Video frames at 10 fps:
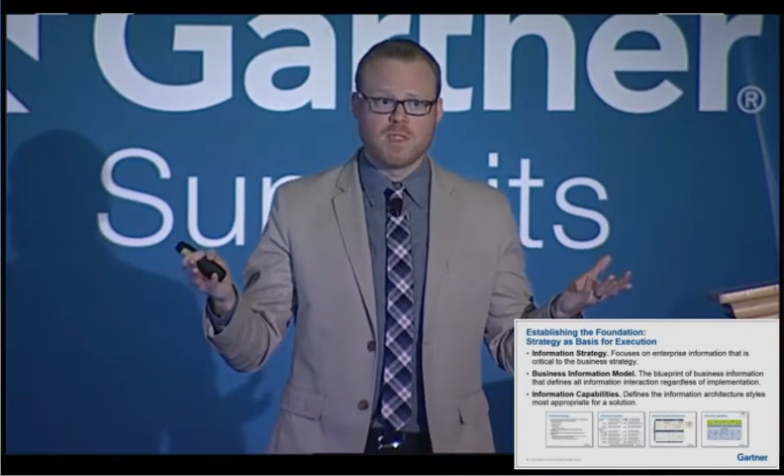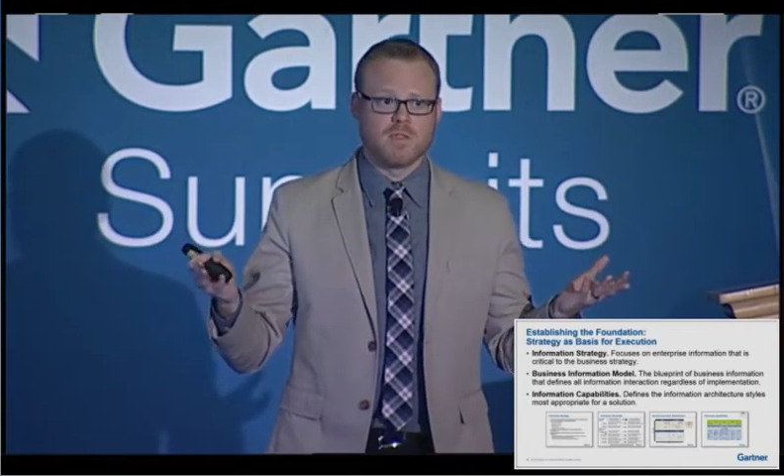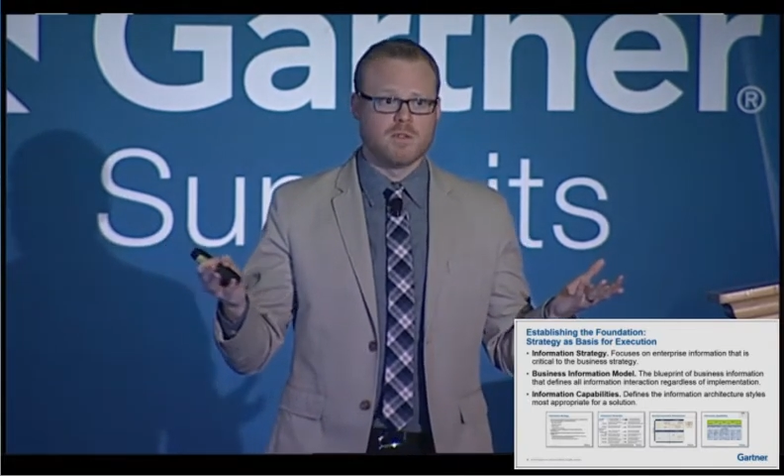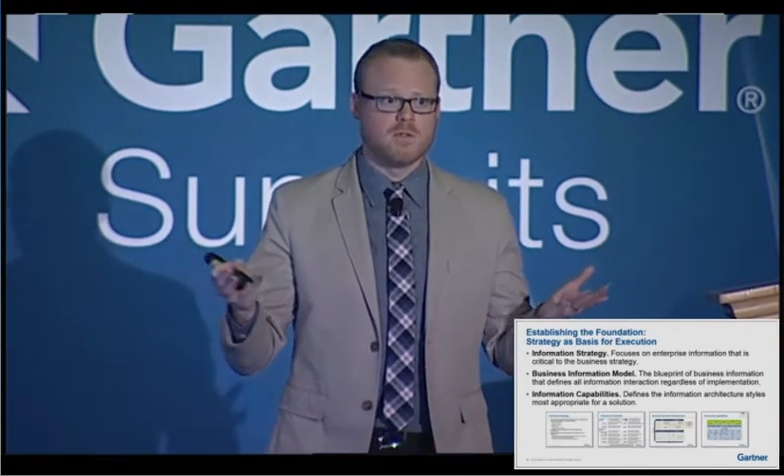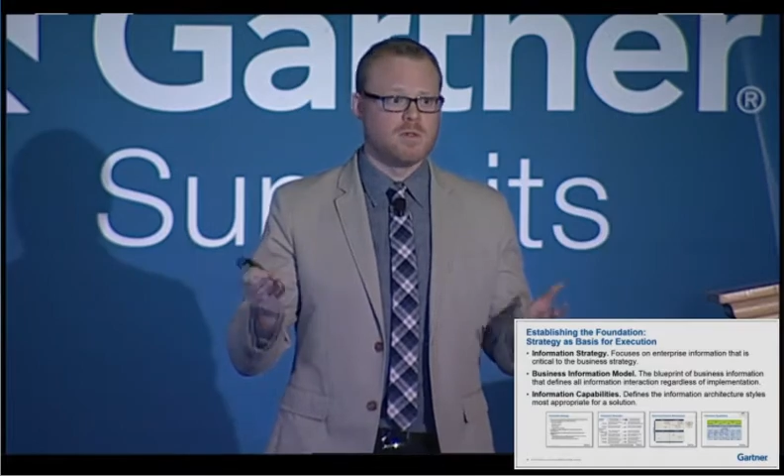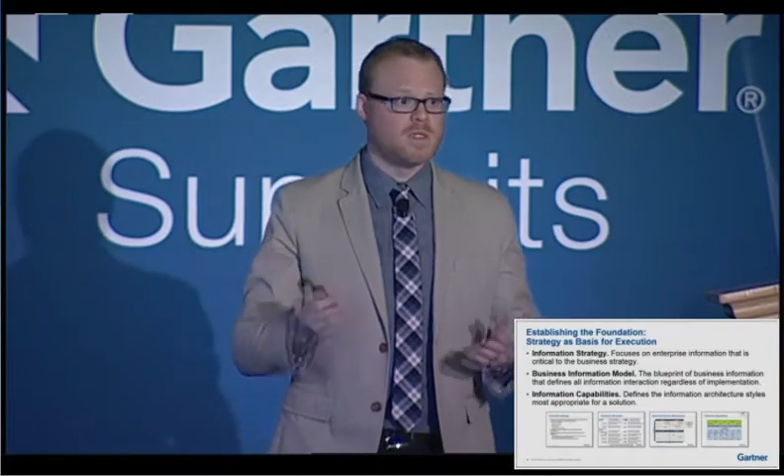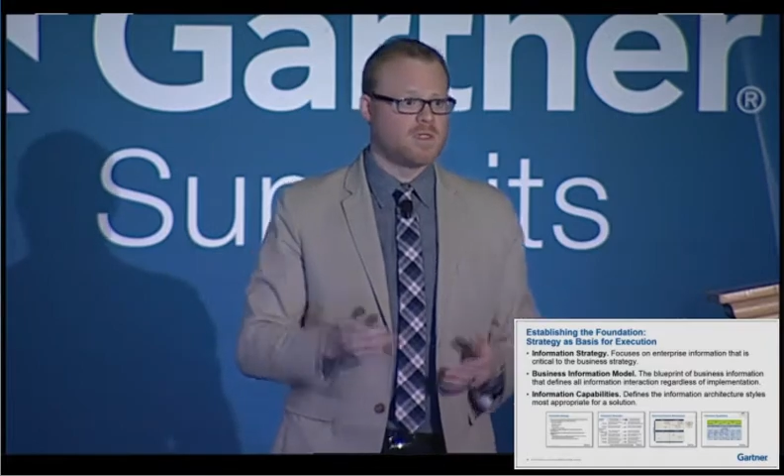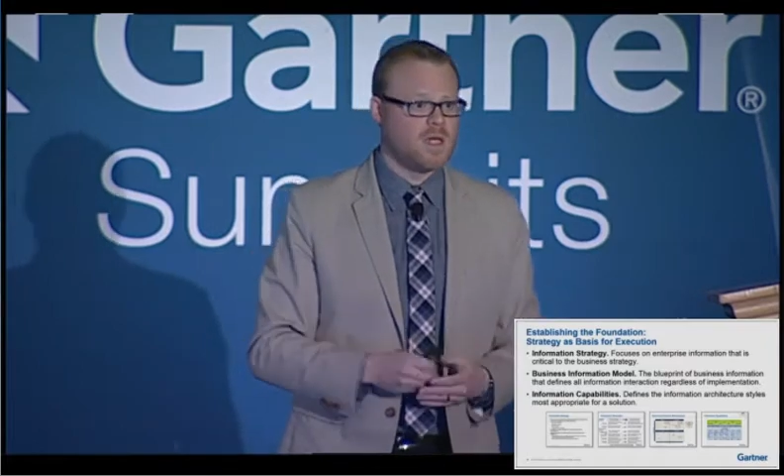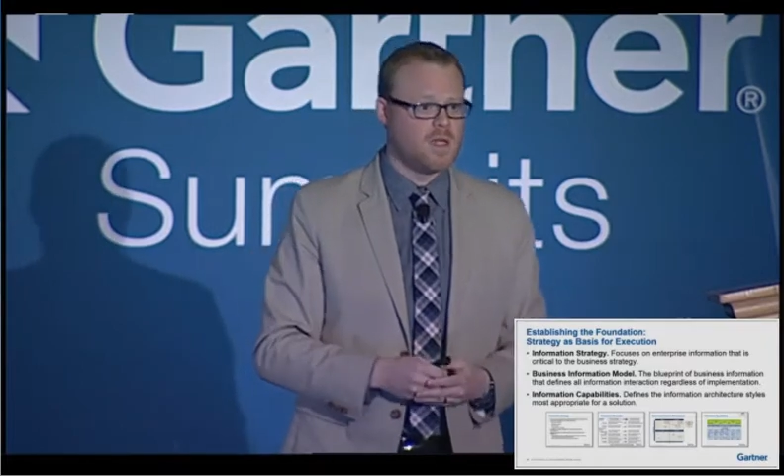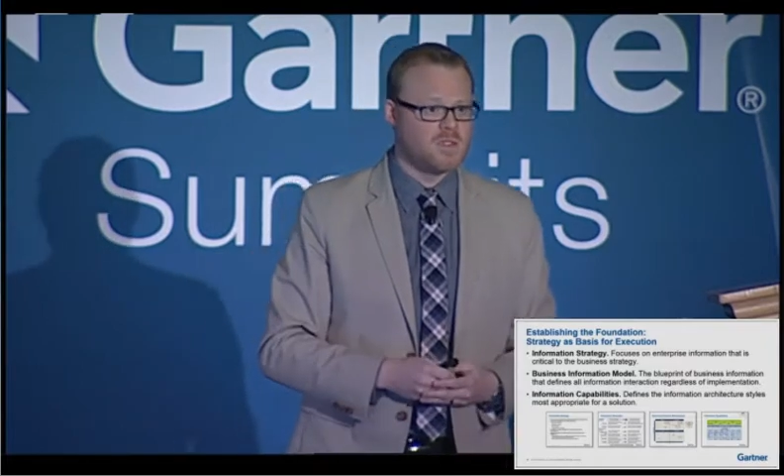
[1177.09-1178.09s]
do
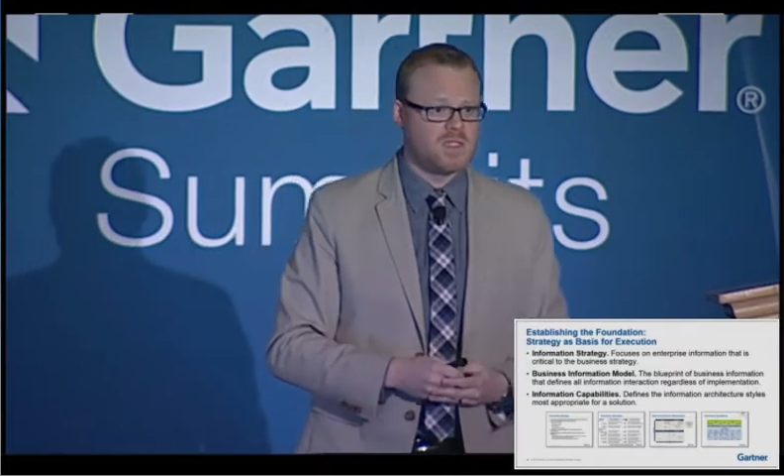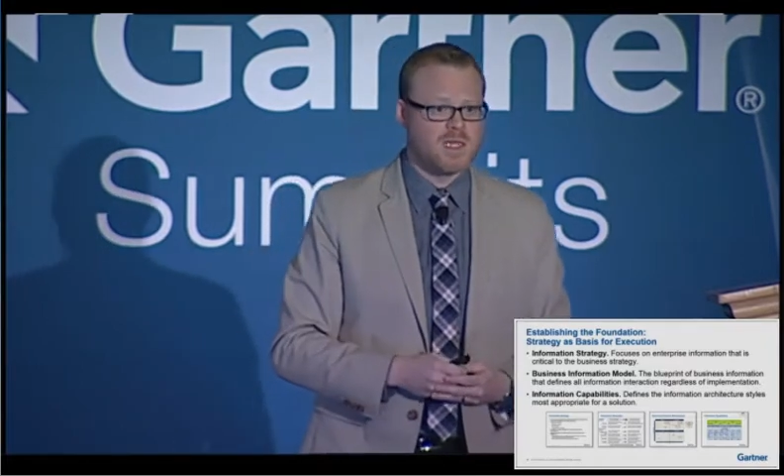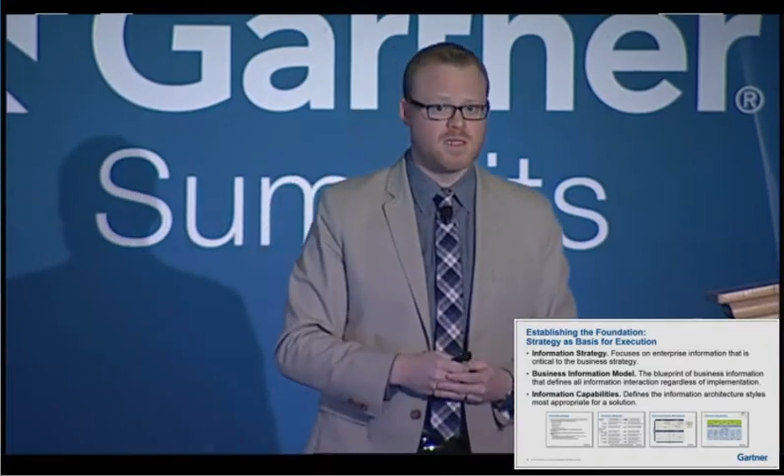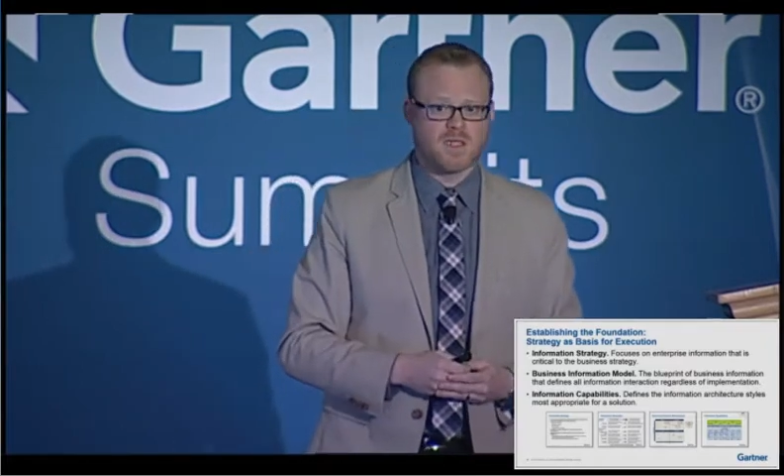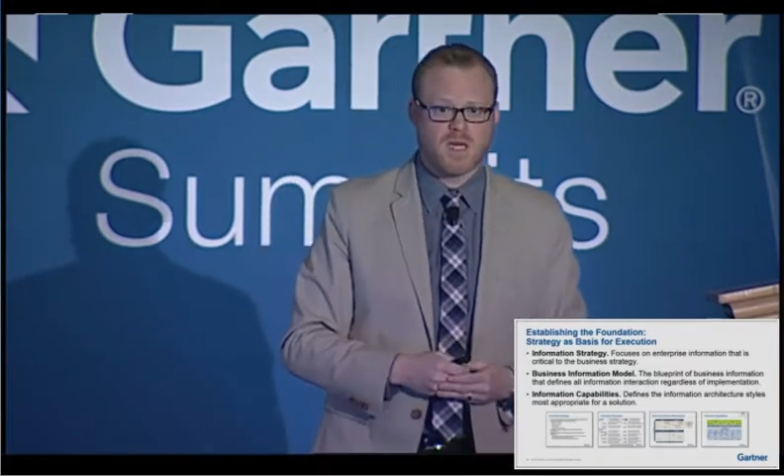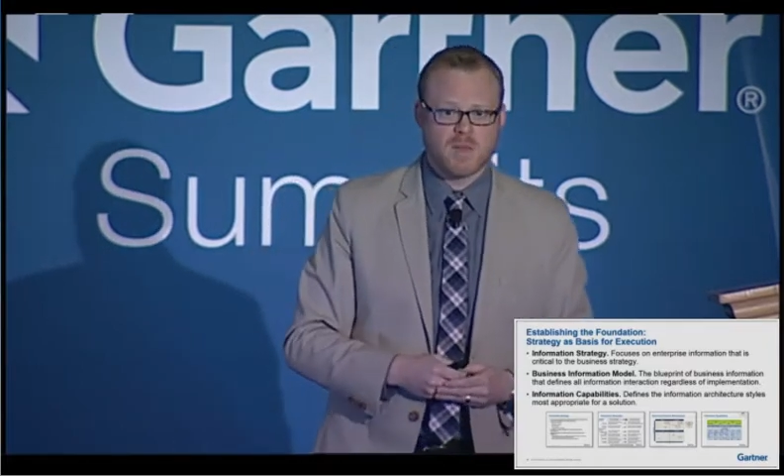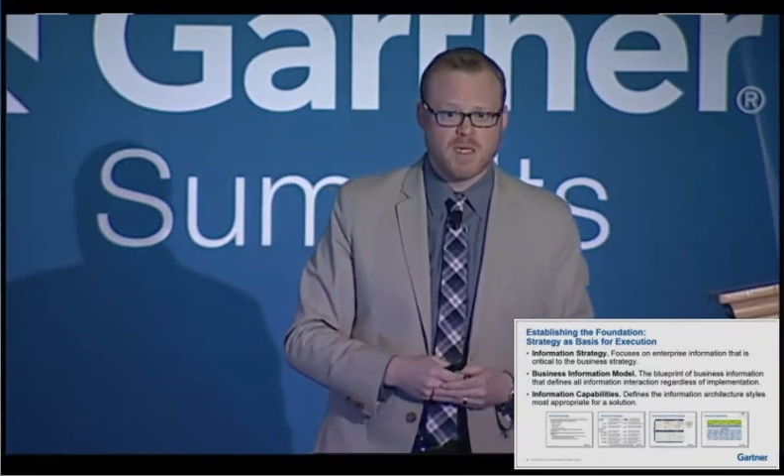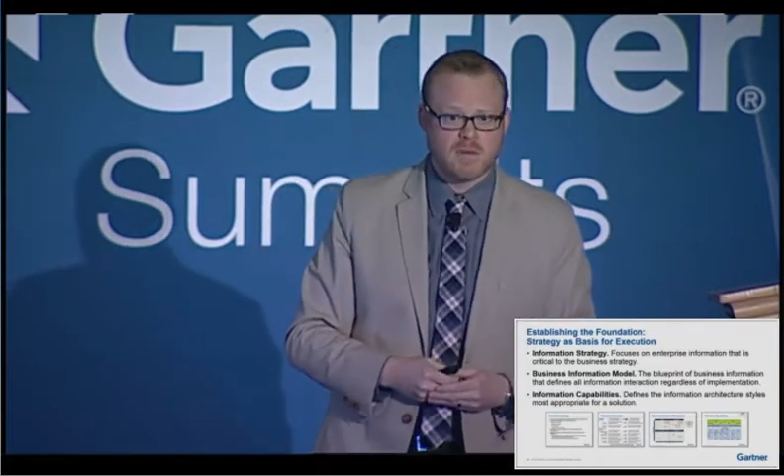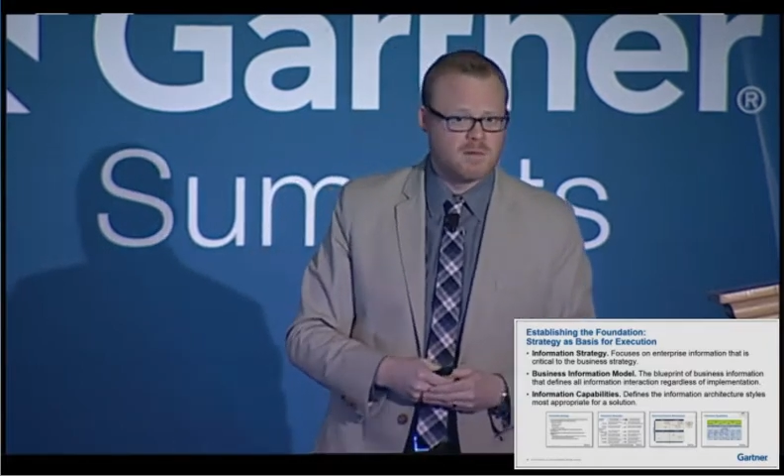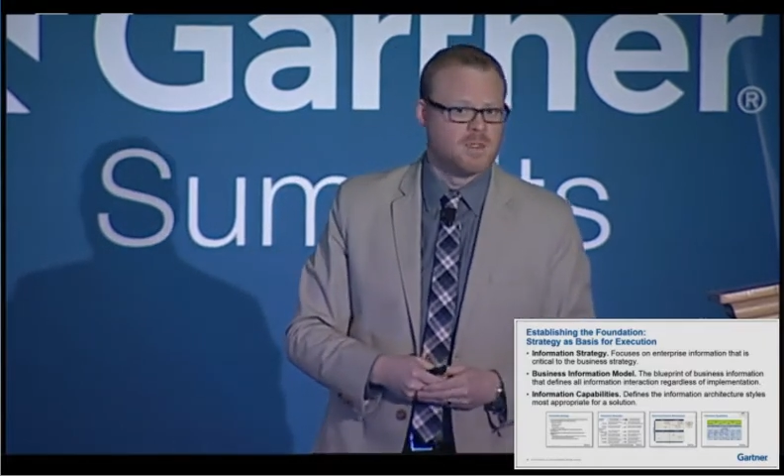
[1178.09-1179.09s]
ontology
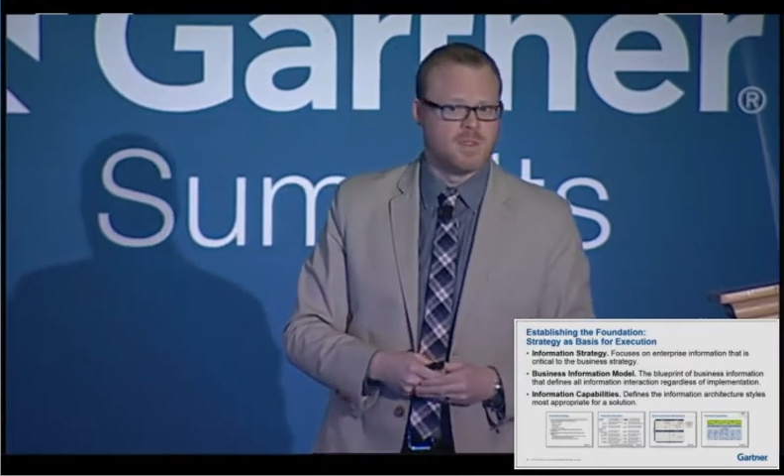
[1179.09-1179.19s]
taxonomy?